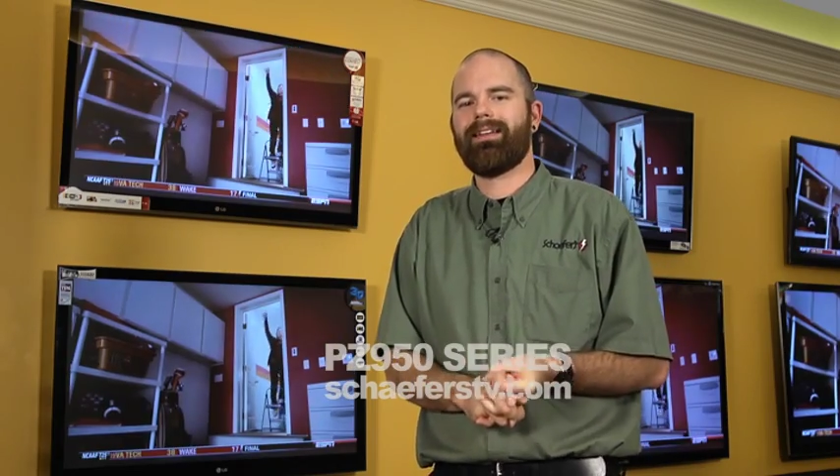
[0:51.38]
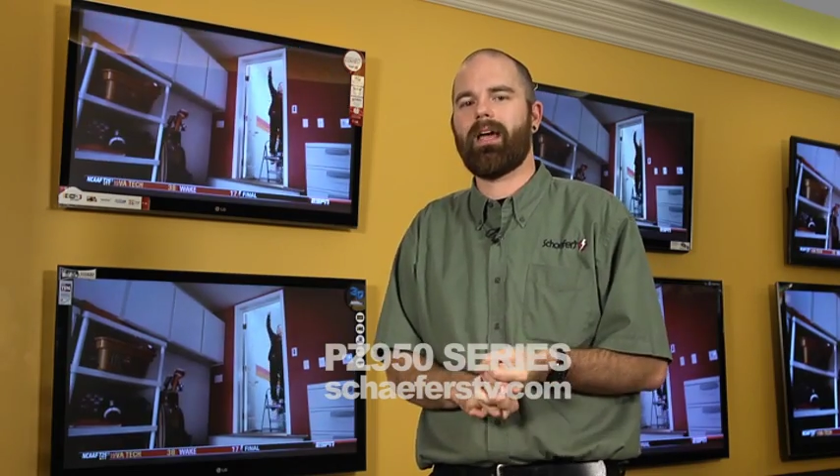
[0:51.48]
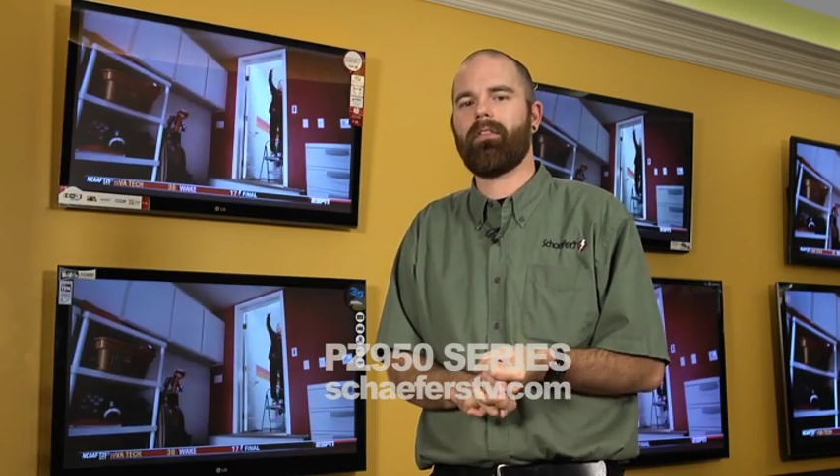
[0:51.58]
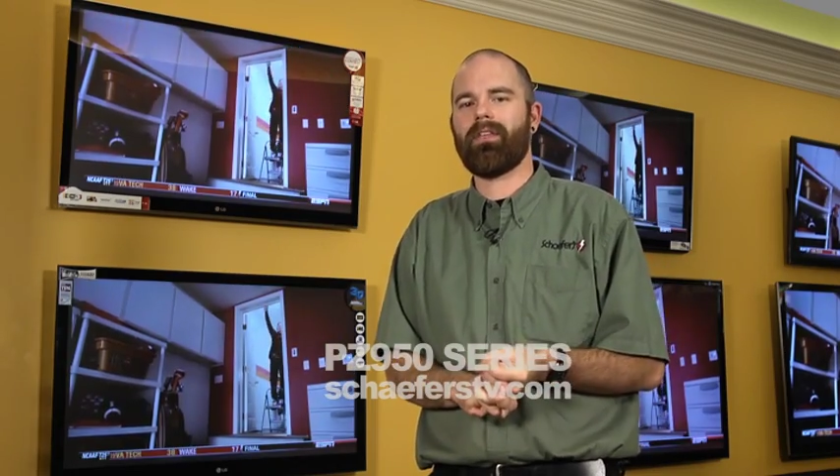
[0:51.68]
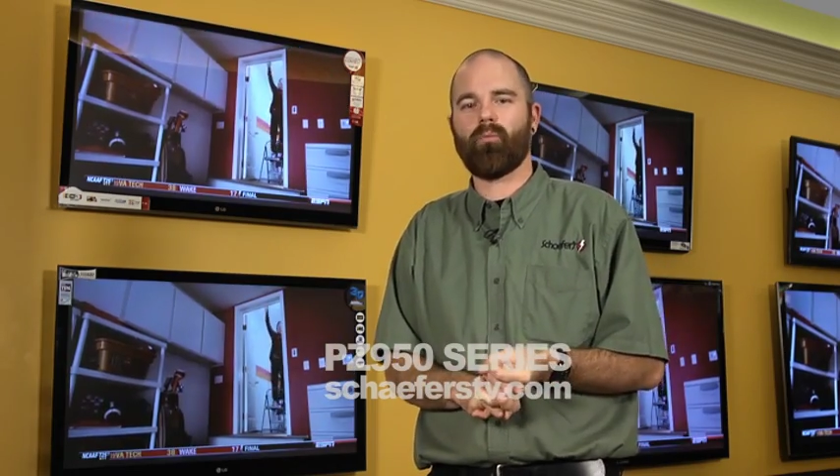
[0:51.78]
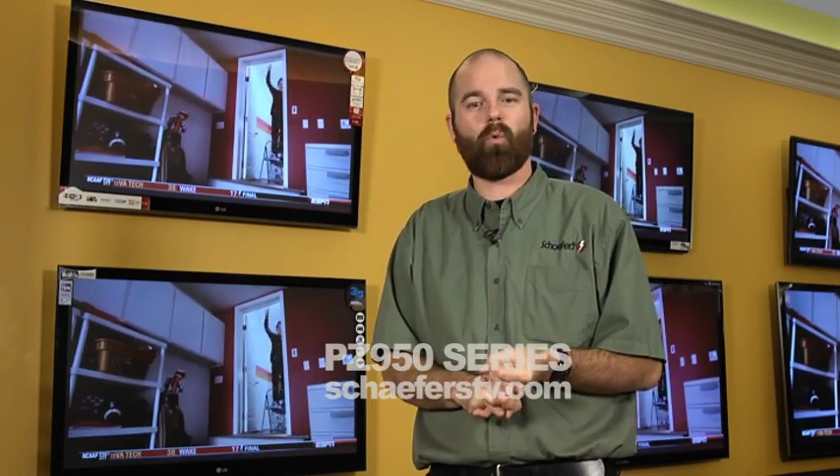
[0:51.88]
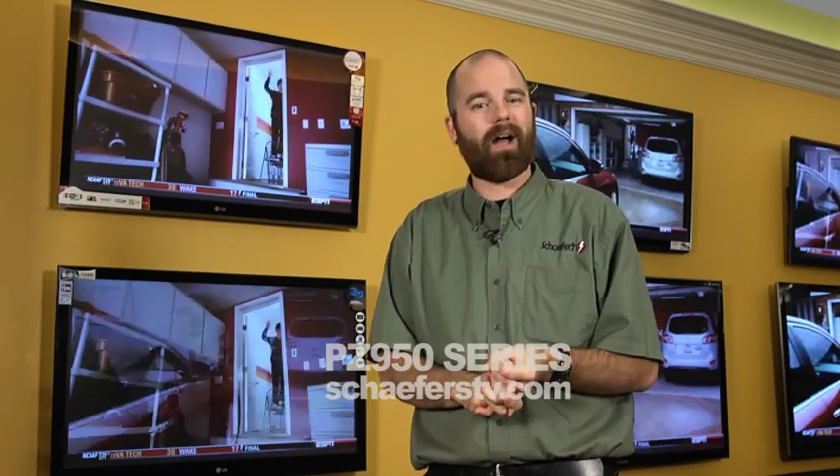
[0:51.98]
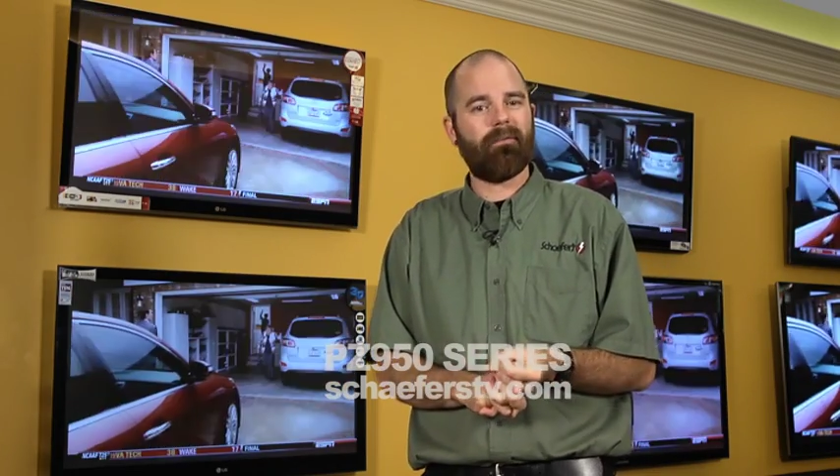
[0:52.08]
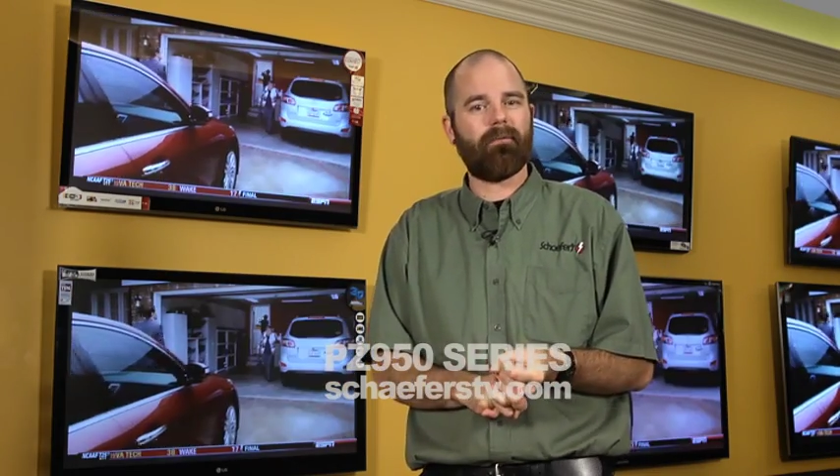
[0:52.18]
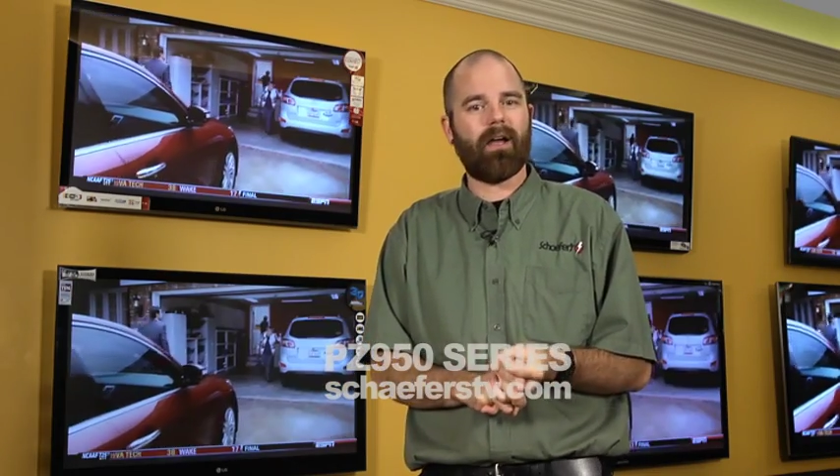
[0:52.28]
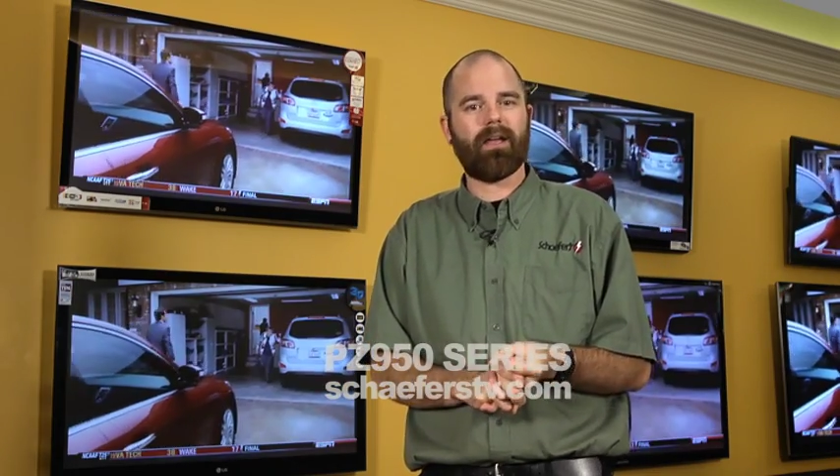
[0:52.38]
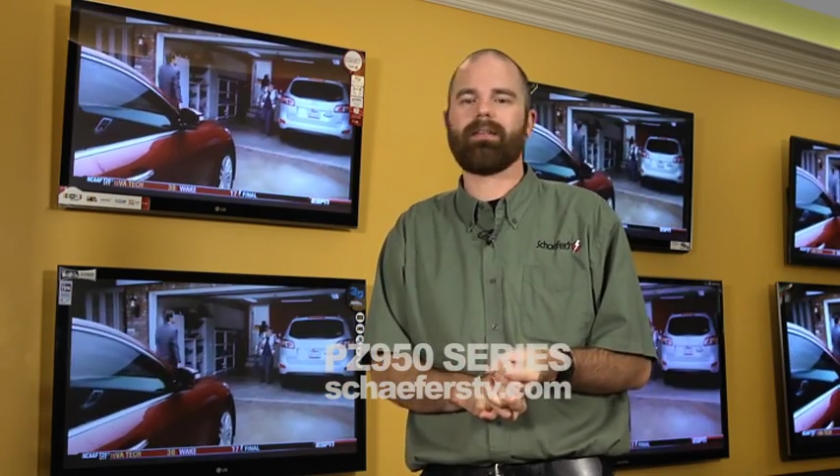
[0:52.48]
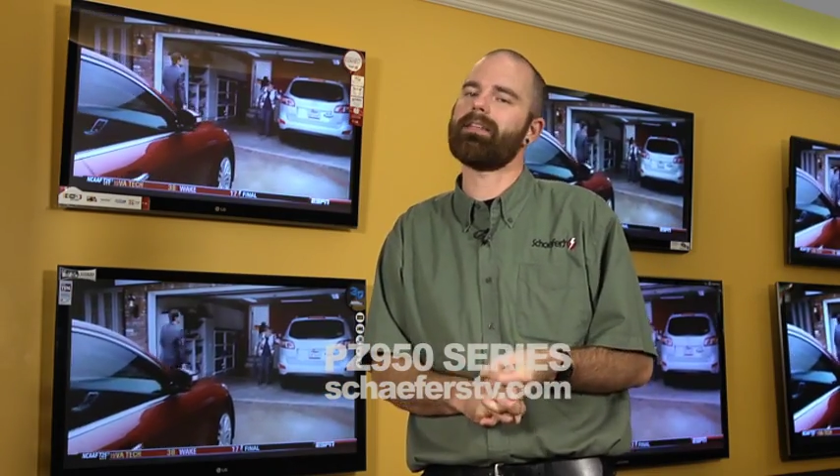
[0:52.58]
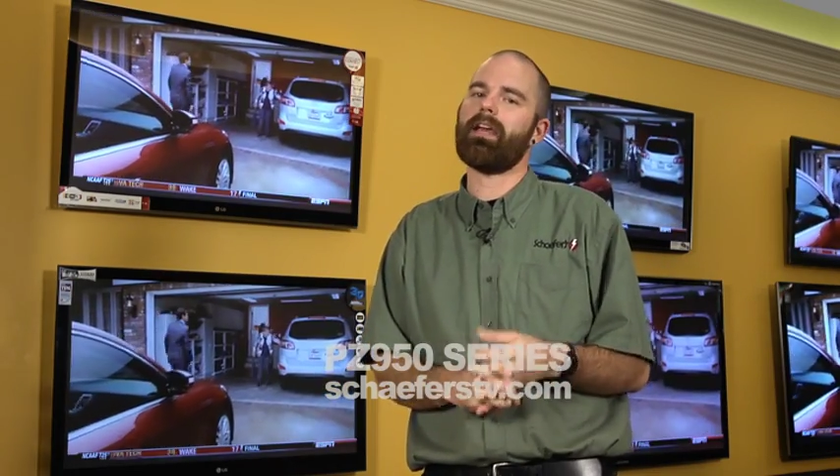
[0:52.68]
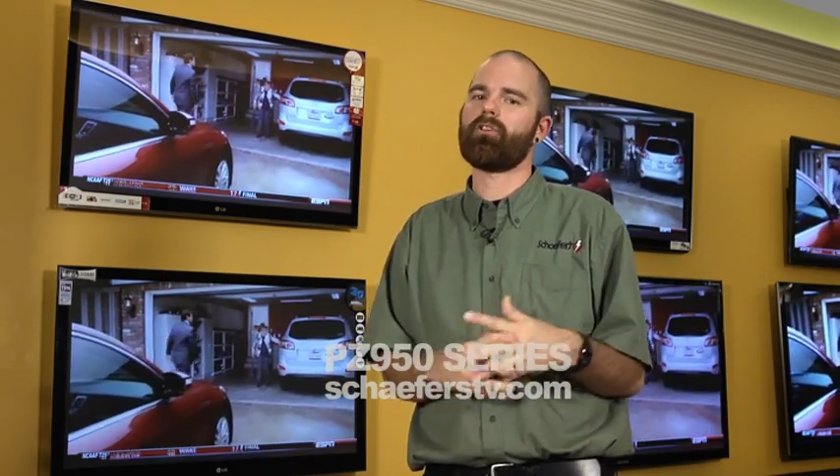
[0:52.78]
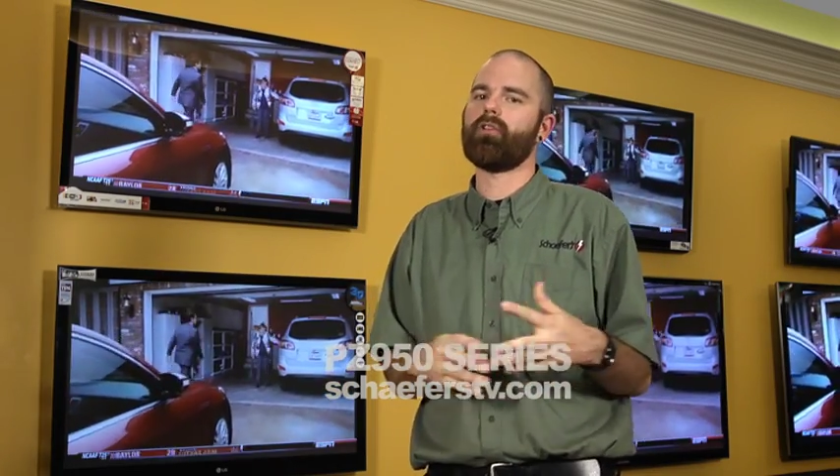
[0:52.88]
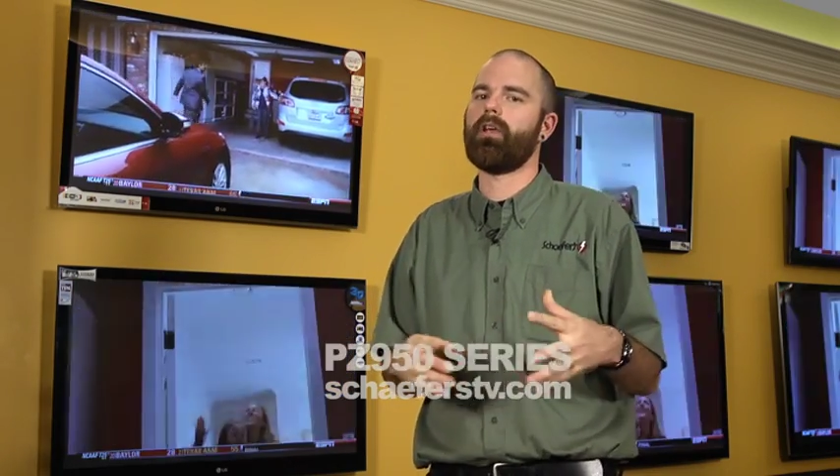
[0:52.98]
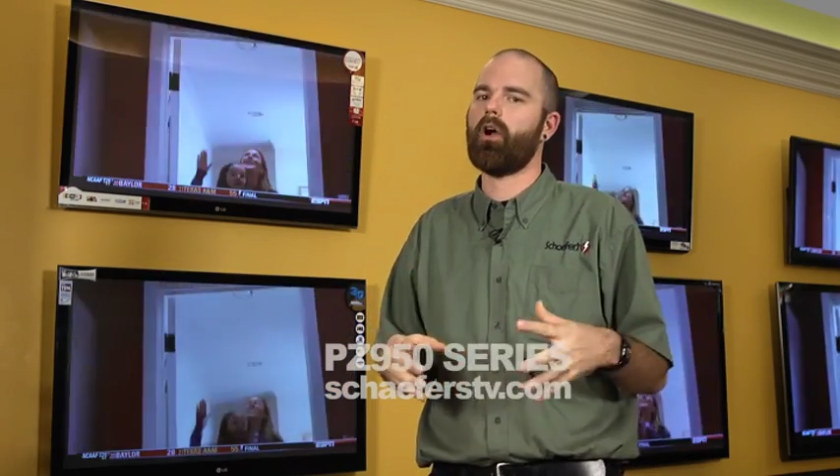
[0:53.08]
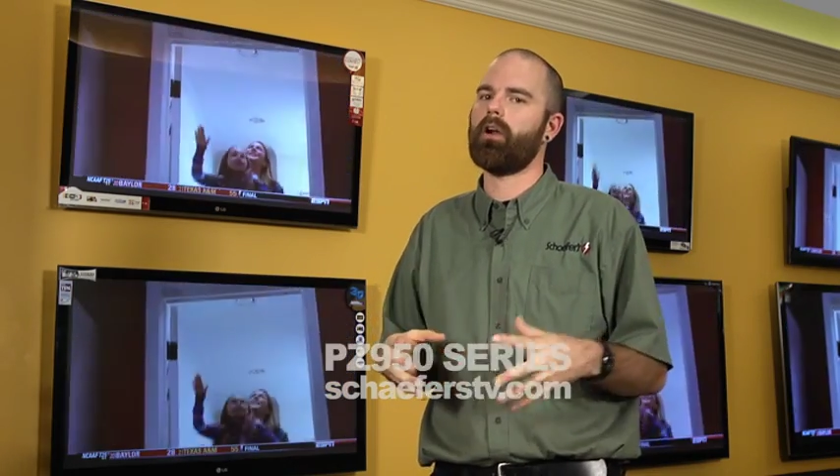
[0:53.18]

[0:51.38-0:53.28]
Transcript: Now the Wi-Fi is actually